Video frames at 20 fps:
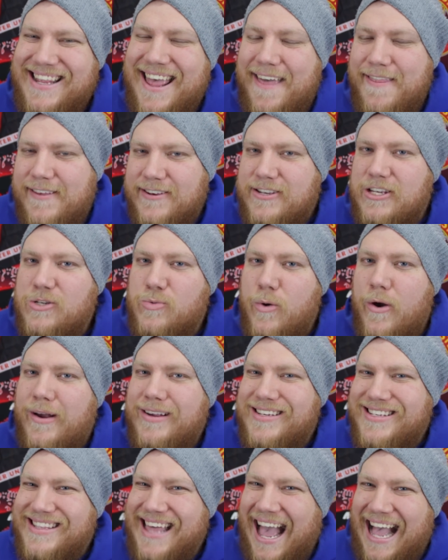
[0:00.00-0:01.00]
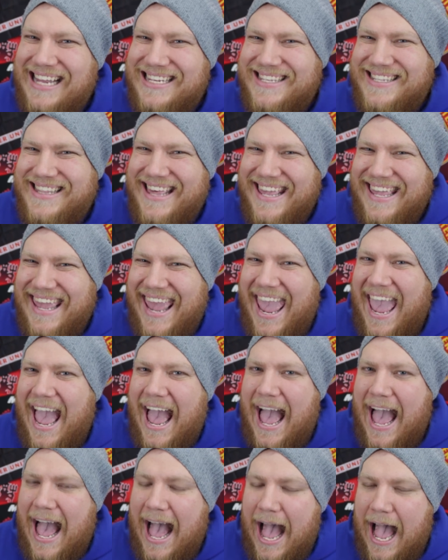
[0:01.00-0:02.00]
Now, this is where it starts to get
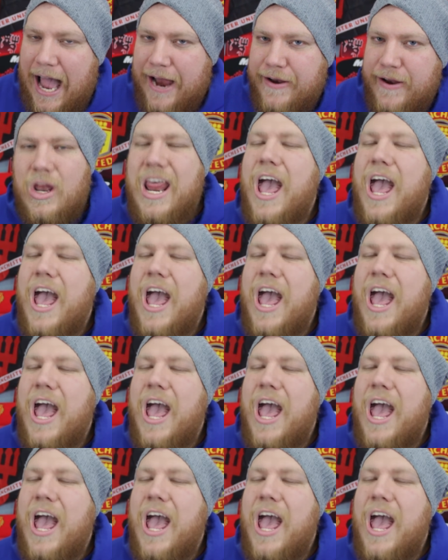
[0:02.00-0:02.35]
hard.